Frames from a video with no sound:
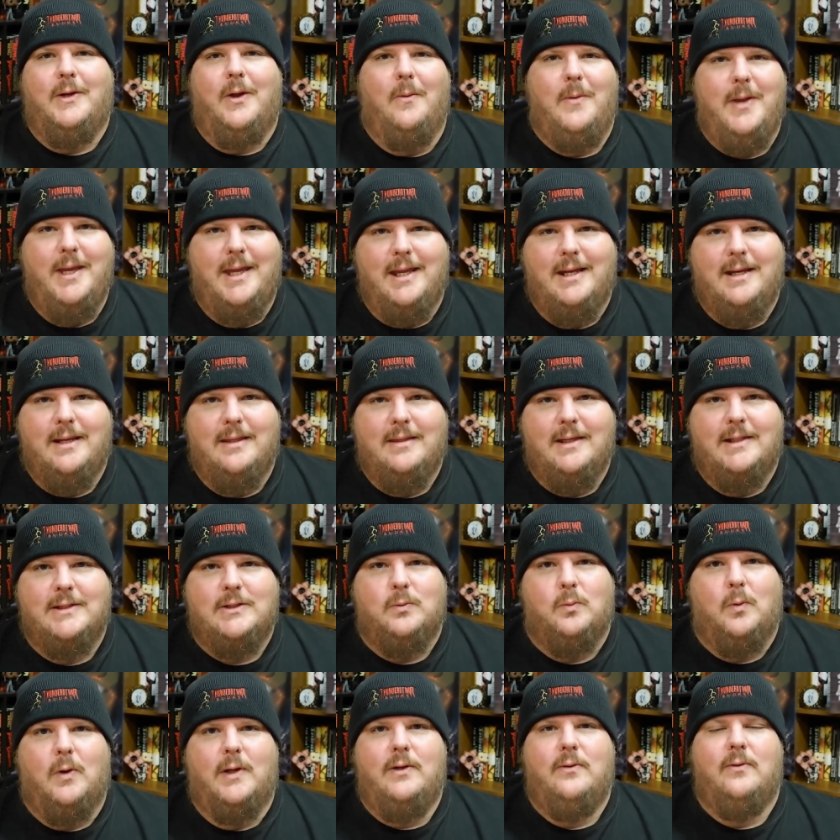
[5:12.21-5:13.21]
going into
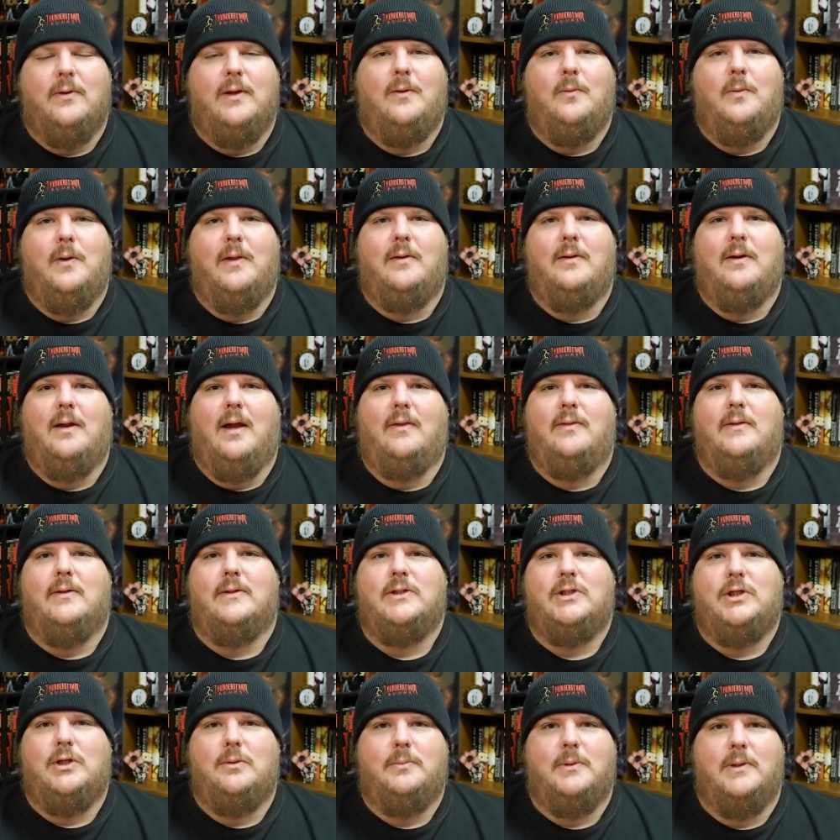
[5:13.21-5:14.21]
this wondering whether or not
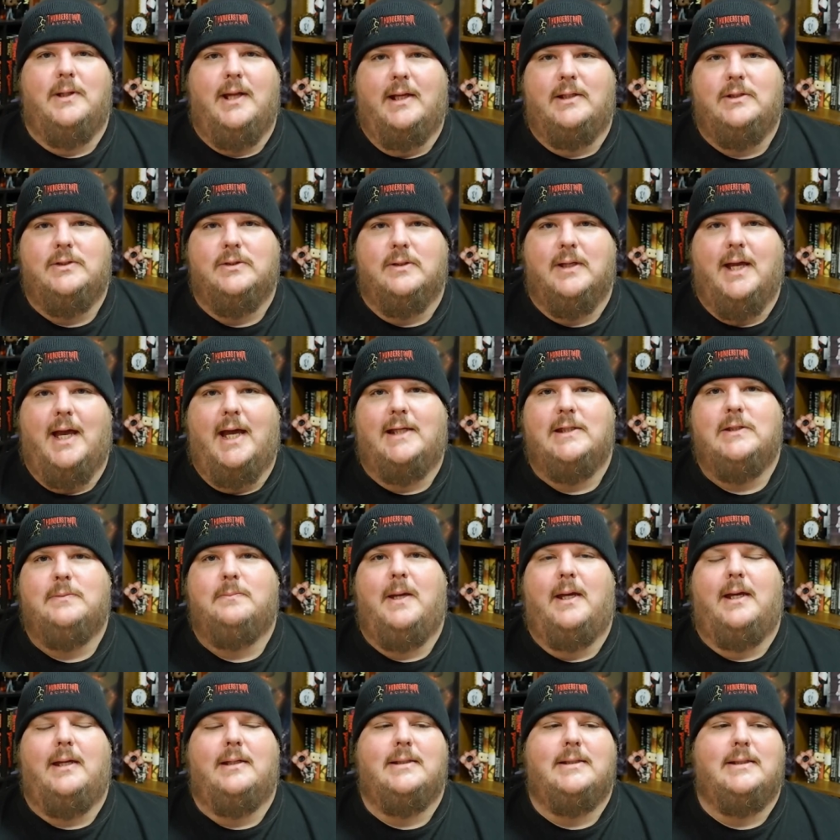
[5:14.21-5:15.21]
there's supernatural
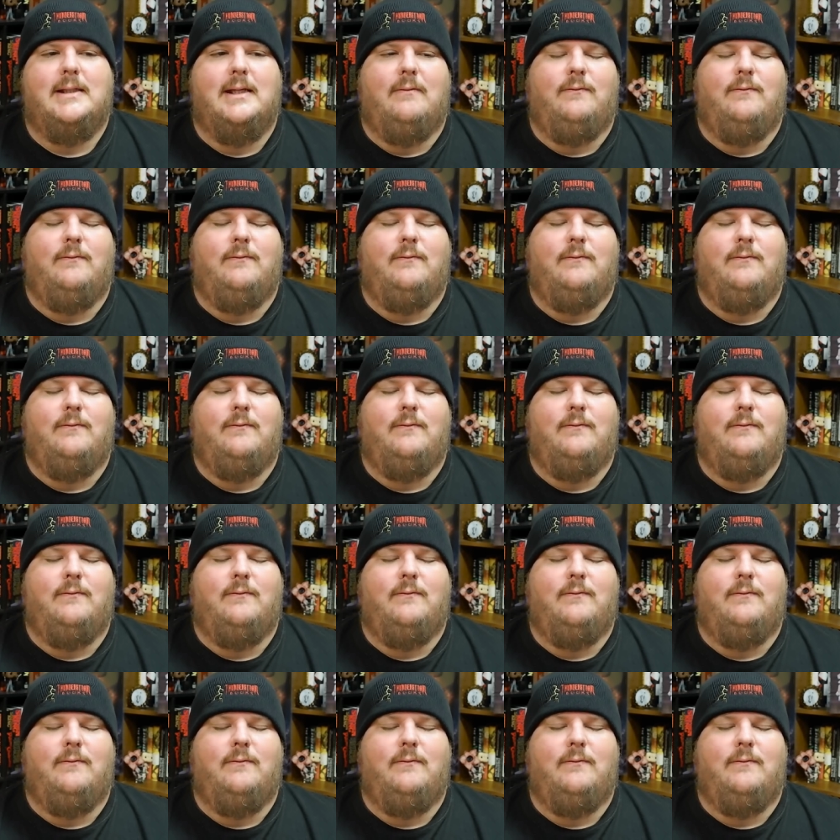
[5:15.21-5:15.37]
aspects,